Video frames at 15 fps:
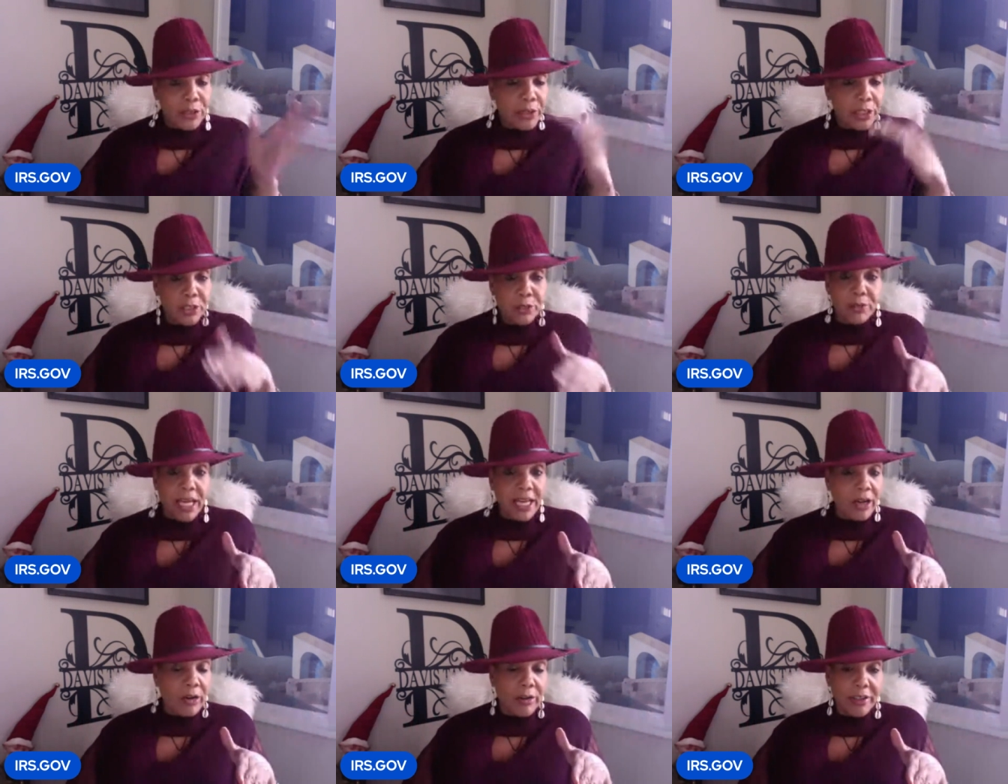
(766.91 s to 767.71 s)
You could do
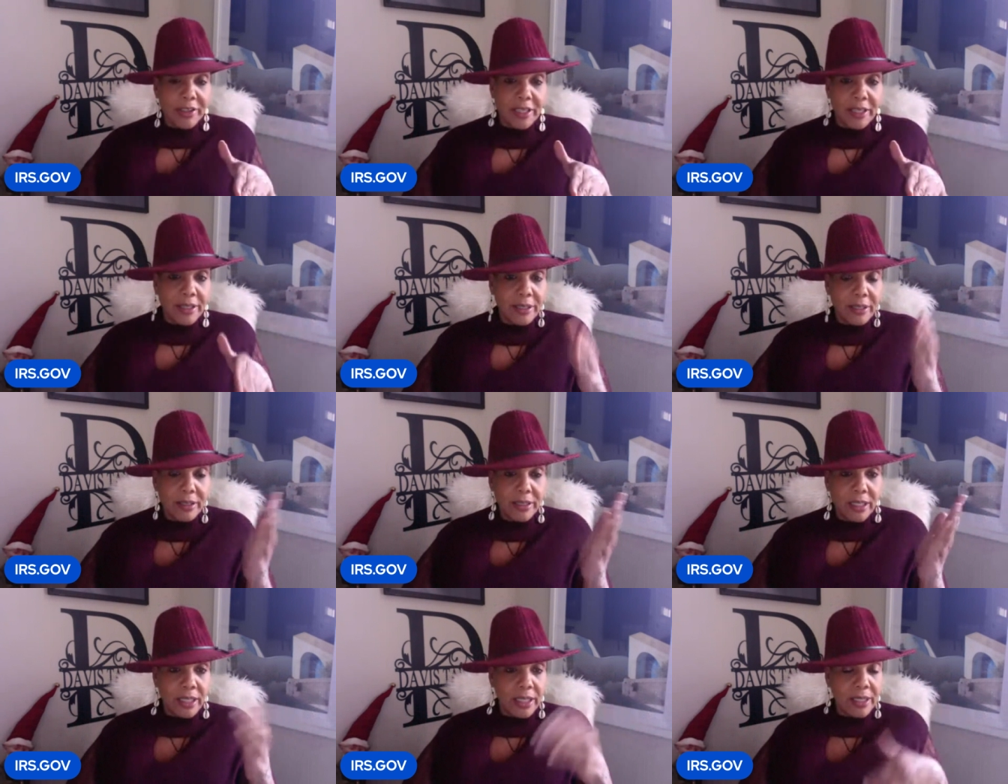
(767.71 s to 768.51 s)
that on the
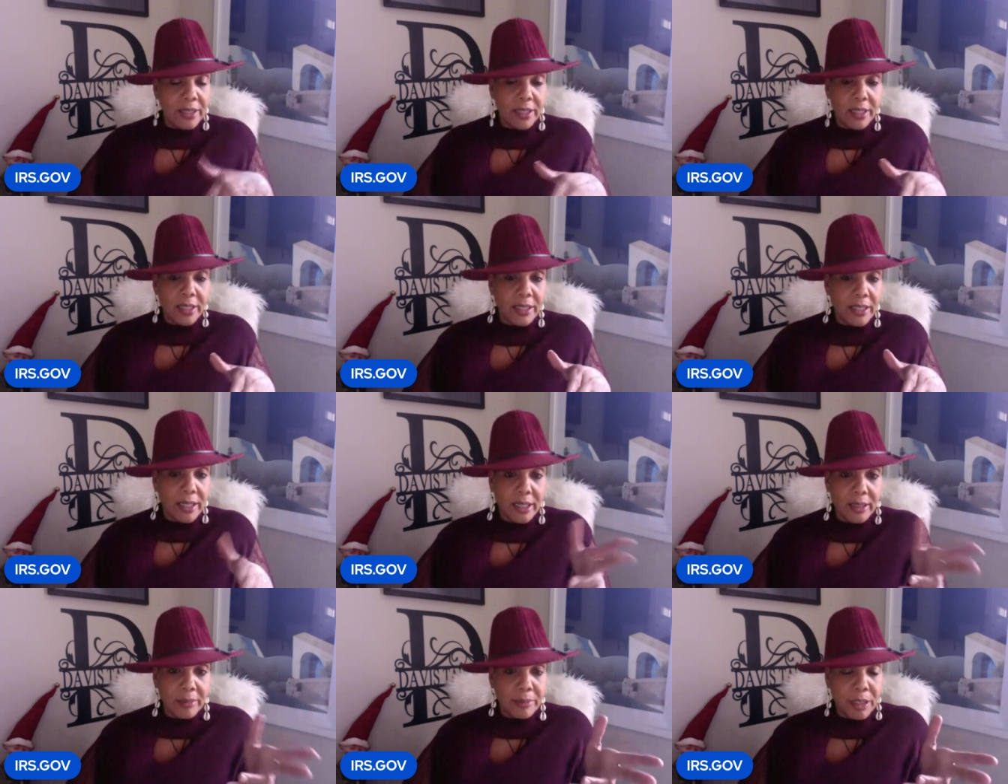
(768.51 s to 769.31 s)
the, the um,